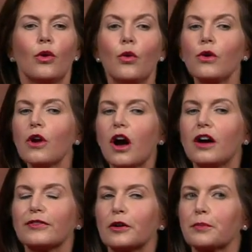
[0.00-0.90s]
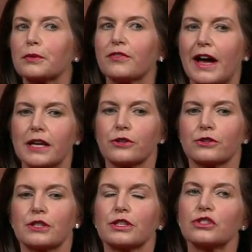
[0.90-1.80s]
or offer
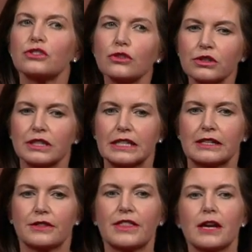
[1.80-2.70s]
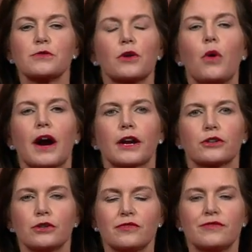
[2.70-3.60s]
providers the certainty that they require
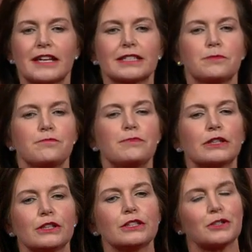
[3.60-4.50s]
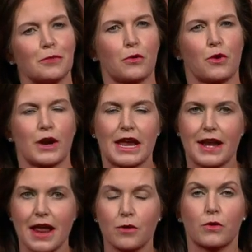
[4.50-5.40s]
to invest billions more
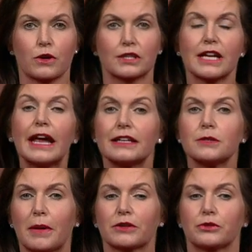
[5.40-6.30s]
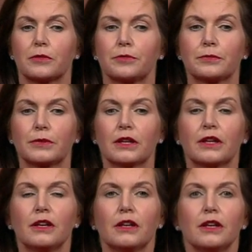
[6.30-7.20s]
in networks and spectrum.
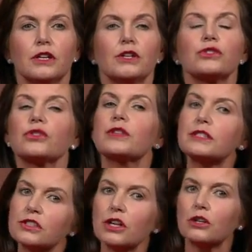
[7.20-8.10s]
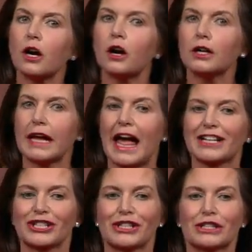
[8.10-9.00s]
So this is our call to
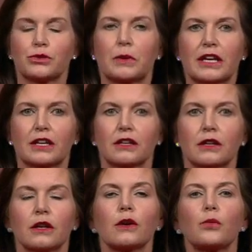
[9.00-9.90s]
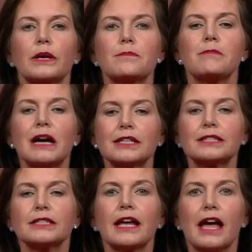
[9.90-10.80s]
action this week. We
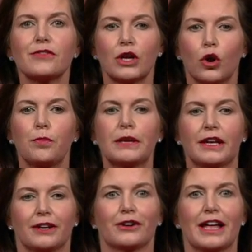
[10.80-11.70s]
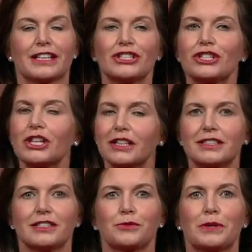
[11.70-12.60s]
must have an open internet
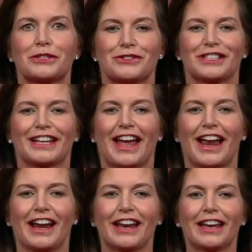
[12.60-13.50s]
just as we do today,